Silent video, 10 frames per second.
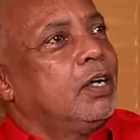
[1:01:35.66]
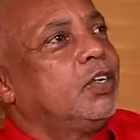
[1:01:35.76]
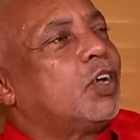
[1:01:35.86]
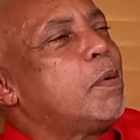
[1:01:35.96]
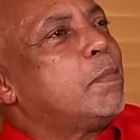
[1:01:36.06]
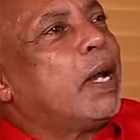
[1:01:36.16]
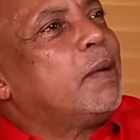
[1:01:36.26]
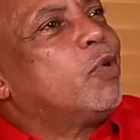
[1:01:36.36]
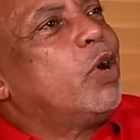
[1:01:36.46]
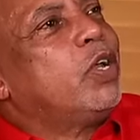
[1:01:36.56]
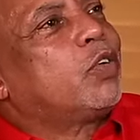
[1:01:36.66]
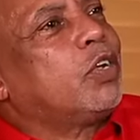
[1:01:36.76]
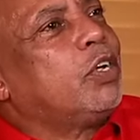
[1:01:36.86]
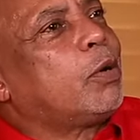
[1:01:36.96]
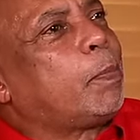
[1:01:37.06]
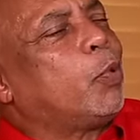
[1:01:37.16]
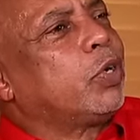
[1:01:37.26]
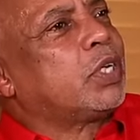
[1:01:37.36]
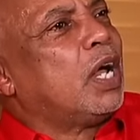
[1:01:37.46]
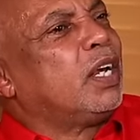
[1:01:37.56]
So I remember them going to the
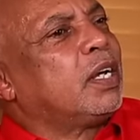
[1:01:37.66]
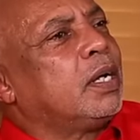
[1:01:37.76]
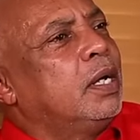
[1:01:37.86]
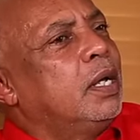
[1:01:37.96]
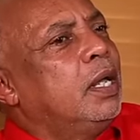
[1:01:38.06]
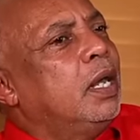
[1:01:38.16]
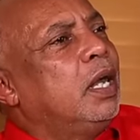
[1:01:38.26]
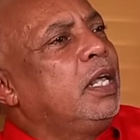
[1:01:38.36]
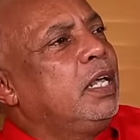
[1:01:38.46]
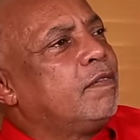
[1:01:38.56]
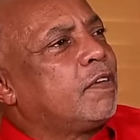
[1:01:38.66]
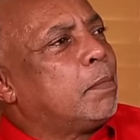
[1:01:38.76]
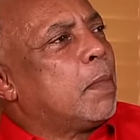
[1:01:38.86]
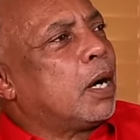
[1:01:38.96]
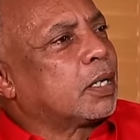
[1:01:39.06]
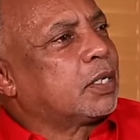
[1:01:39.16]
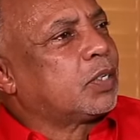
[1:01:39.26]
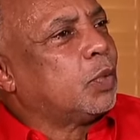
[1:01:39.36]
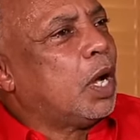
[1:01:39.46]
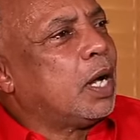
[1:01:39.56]
airport and leave the
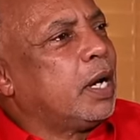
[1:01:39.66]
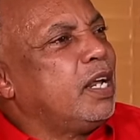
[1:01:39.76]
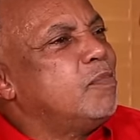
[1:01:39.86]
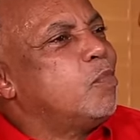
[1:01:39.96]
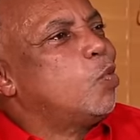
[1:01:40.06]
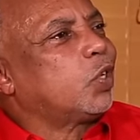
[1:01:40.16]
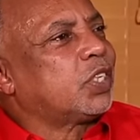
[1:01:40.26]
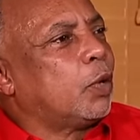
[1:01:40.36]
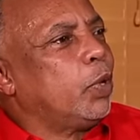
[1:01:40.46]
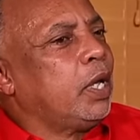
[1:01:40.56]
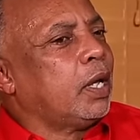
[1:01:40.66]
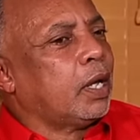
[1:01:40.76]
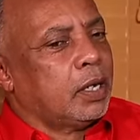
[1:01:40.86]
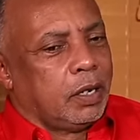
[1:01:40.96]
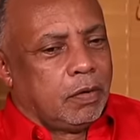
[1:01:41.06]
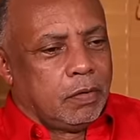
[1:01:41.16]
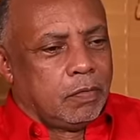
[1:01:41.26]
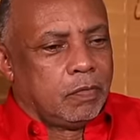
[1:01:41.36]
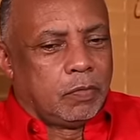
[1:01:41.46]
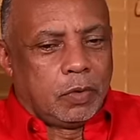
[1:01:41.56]
box where I had in most away
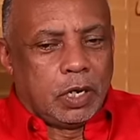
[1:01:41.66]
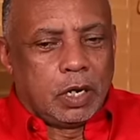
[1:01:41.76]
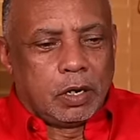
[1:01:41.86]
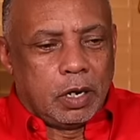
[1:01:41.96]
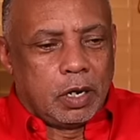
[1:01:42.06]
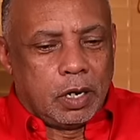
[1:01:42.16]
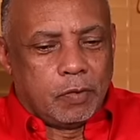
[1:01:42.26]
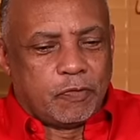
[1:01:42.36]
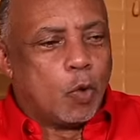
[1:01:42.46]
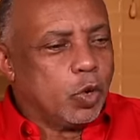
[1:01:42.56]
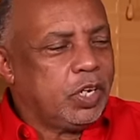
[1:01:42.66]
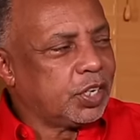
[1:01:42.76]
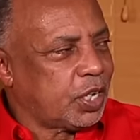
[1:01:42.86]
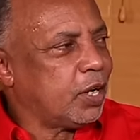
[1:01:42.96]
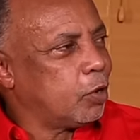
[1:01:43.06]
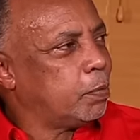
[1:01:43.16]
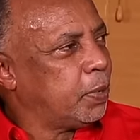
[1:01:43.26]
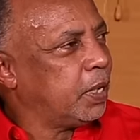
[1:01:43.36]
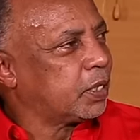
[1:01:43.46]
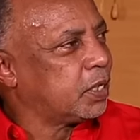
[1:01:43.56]
the foundation dub
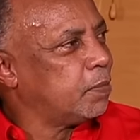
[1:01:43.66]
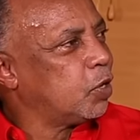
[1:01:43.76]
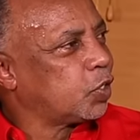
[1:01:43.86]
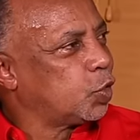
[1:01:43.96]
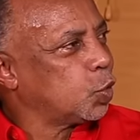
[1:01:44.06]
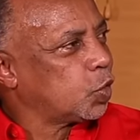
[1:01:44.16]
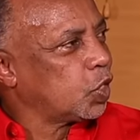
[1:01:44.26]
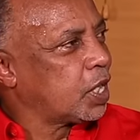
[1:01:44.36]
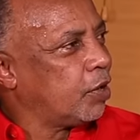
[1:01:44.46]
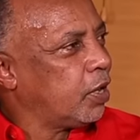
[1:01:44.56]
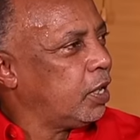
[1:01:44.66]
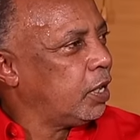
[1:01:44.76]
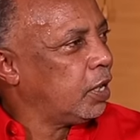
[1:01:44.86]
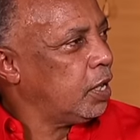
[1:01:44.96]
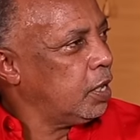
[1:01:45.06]
plates. Them just choose to carry the